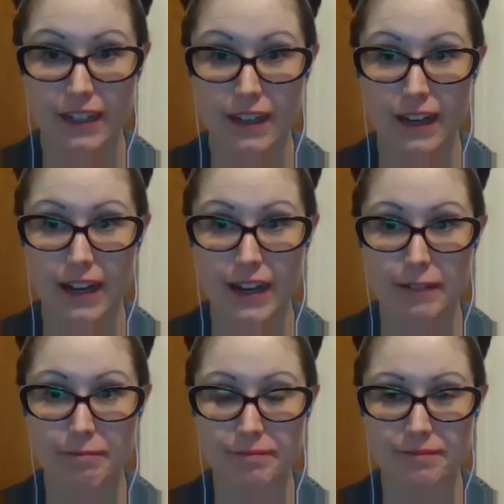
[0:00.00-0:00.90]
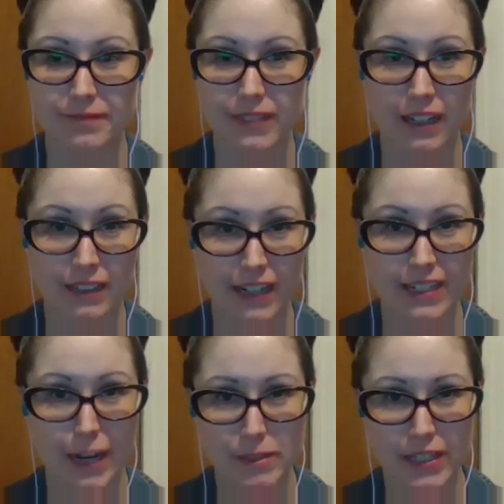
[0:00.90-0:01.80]
A lot of
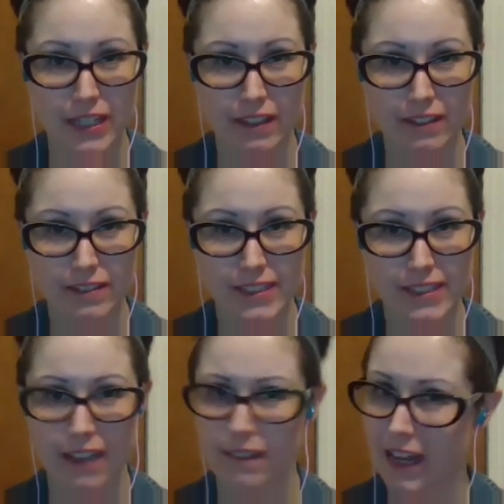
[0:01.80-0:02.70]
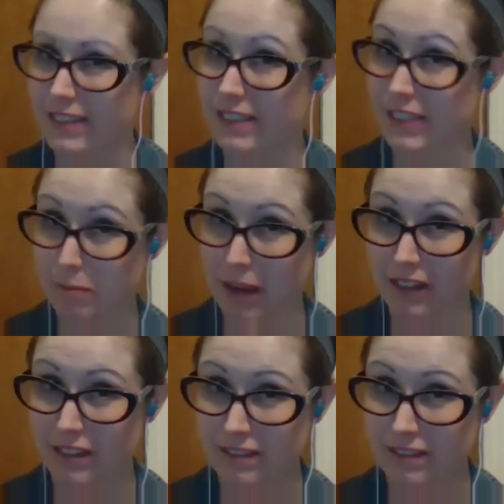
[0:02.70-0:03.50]
times they say a loss of smell.